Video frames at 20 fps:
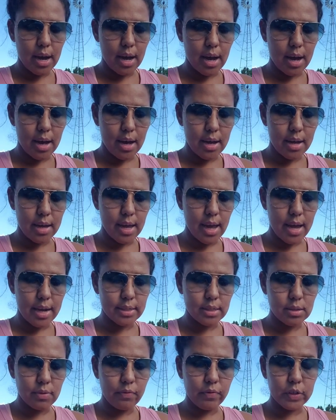I
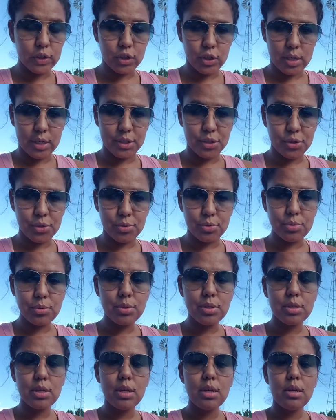had some vision
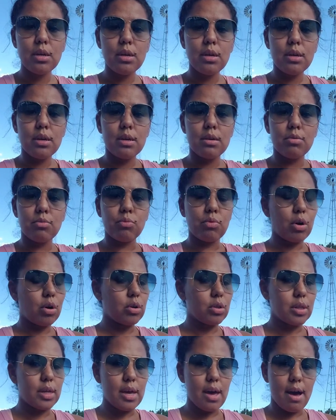issues
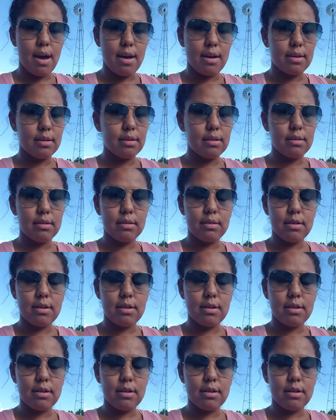early on,